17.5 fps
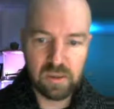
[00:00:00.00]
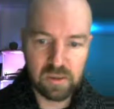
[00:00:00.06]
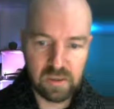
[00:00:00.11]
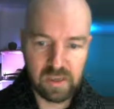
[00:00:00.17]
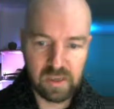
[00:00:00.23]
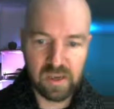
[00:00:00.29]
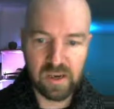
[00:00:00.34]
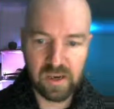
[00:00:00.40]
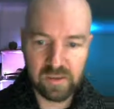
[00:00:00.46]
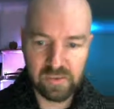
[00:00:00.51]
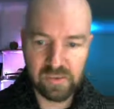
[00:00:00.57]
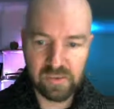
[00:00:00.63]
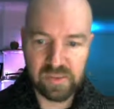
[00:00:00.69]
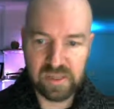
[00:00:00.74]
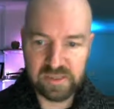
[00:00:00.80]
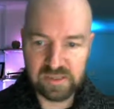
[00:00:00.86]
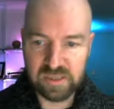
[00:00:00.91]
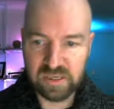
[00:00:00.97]
yeah, then
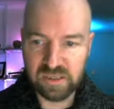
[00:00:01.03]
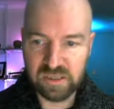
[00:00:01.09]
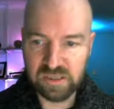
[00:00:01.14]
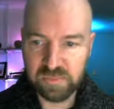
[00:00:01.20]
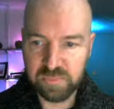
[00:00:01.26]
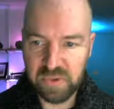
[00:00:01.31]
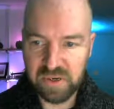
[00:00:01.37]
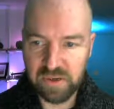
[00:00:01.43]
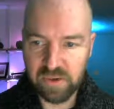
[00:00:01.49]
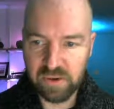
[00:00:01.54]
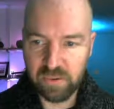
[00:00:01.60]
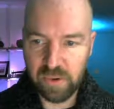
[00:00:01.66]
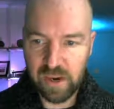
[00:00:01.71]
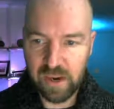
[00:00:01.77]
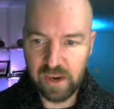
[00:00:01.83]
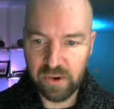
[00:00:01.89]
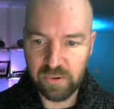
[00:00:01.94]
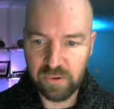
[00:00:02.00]
that's going to spin it
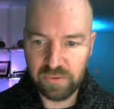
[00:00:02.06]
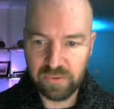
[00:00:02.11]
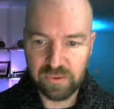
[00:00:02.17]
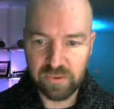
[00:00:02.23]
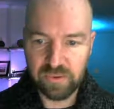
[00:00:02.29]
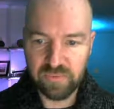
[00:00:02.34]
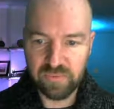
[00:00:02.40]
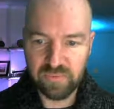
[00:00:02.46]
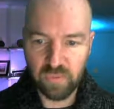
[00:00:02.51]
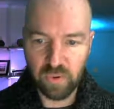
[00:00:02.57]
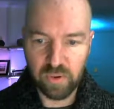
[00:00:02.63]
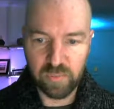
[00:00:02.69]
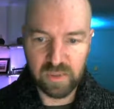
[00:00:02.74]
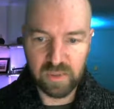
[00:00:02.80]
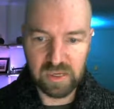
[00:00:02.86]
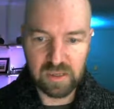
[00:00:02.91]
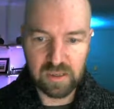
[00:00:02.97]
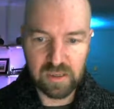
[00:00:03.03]
around for
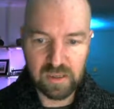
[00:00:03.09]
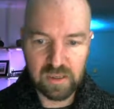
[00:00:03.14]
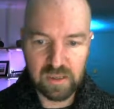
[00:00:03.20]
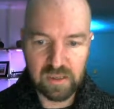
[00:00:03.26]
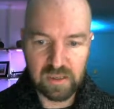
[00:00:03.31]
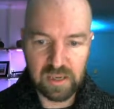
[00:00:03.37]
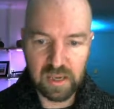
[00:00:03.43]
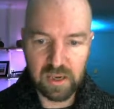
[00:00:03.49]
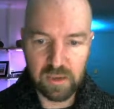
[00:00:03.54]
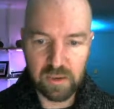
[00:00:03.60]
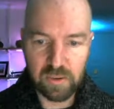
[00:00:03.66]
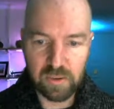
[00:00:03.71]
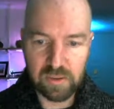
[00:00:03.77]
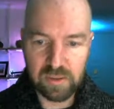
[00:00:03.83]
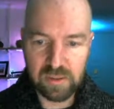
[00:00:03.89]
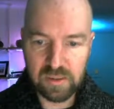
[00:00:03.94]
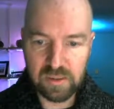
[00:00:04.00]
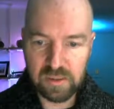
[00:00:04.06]
me. Now,
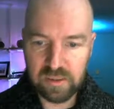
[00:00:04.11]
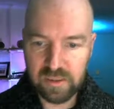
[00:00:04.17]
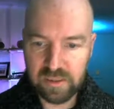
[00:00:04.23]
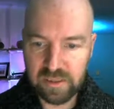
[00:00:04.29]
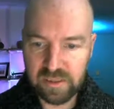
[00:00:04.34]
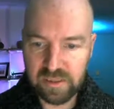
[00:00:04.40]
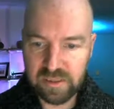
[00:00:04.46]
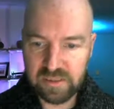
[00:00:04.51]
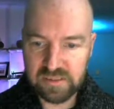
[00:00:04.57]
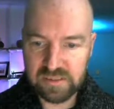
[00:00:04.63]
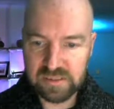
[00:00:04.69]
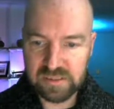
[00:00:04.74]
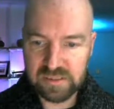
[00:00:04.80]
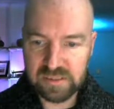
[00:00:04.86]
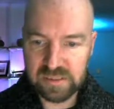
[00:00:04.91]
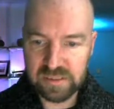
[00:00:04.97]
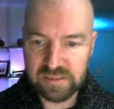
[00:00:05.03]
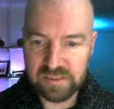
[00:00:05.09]

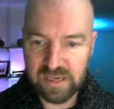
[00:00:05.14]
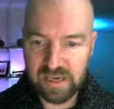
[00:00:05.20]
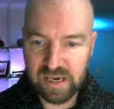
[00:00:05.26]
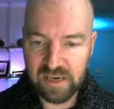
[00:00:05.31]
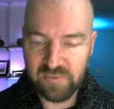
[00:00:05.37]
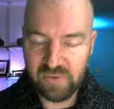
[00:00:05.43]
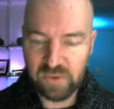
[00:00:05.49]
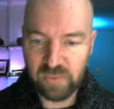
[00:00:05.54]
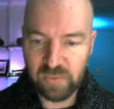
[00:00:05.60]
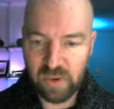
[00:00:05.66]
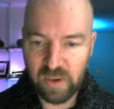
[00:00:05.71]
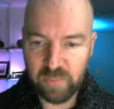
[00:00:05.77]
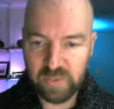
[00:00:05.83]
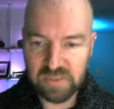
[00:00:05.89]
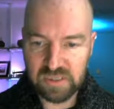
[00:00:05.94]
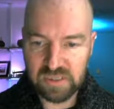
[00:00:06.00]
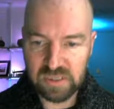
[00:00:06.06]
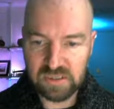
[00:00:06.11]
it's kind of in the right
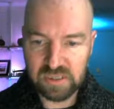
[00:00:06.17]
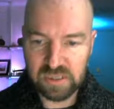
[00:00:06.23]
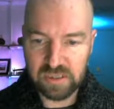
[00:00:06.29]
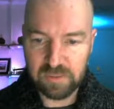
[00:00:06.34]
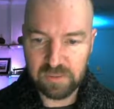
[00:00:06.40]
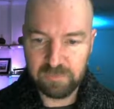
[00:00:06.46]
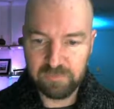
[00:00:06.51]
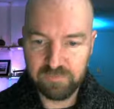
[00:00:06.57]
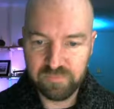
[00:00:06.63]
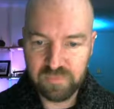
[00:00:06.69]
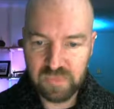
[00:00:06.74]
position